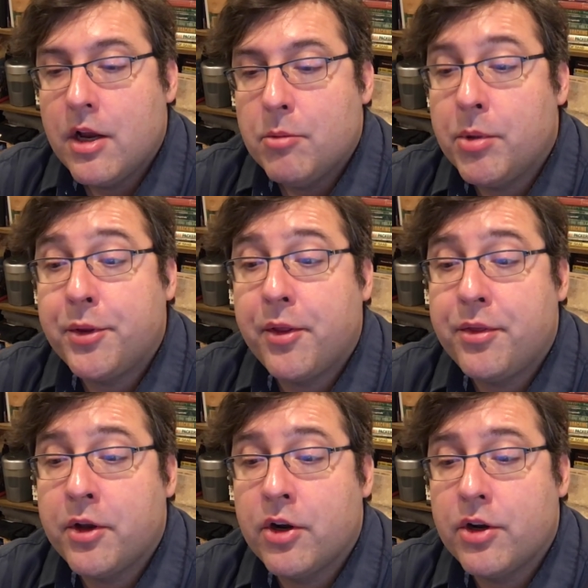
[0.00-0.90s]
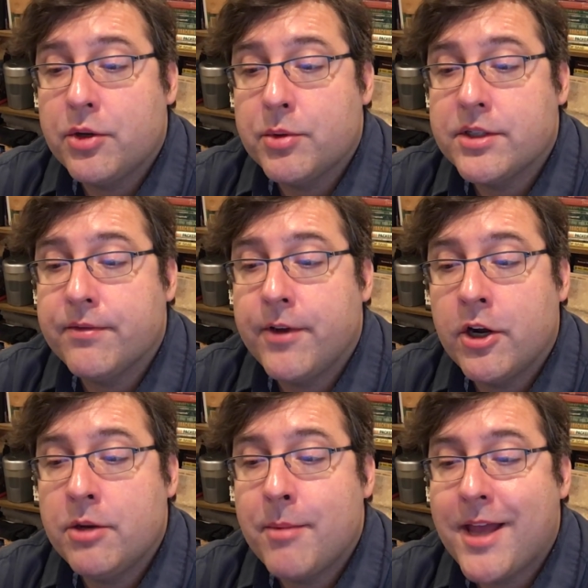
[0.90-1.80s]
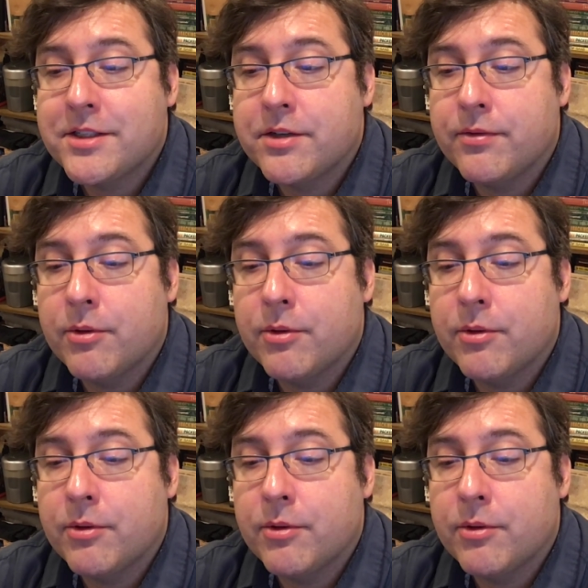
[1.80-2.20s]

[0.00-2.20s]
But the third, who was a very masterful